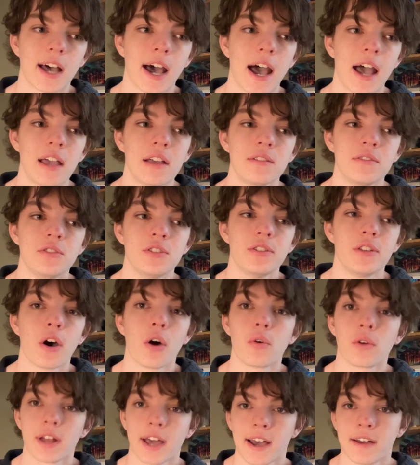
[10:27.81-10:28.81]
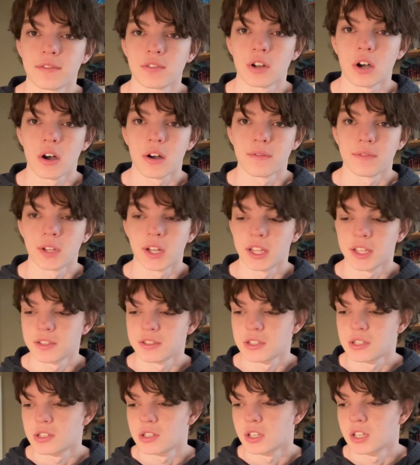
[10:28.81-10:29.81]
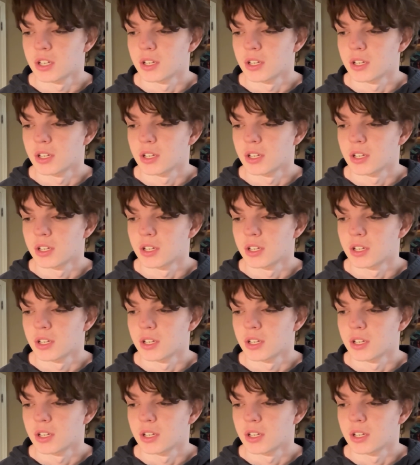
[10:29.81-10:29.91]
I don't have confidence.